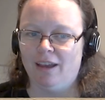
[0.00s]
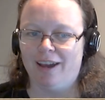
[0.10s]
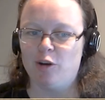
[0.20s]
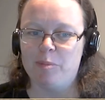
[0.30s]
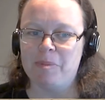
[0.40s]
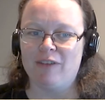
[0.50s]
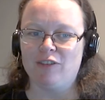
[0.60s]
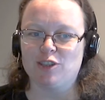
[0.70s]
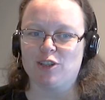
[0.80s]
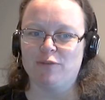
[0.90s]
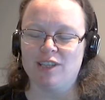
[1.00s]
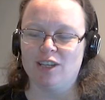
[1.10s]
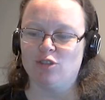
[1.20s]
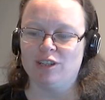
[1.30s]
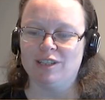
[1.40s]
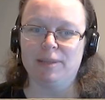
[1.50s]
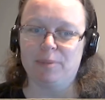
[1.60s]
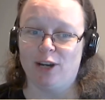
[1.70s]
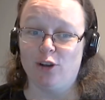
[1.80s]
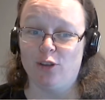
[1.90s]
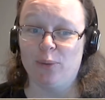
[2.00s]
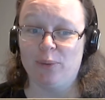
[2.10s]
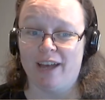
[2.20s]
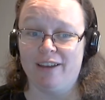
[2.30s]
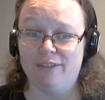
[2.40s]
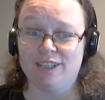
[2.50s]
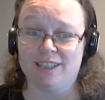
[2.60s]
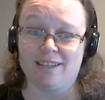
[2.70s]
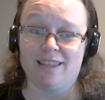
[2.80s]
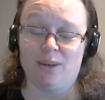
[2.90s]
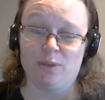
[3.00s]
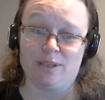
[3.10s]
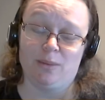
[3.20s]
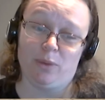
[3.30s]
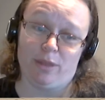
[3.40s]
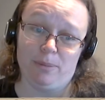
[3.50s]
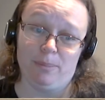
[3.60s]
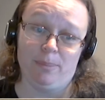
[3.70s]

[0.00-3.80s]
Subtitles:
I don't remember having this conversation recently, but I know that I have discussed that with him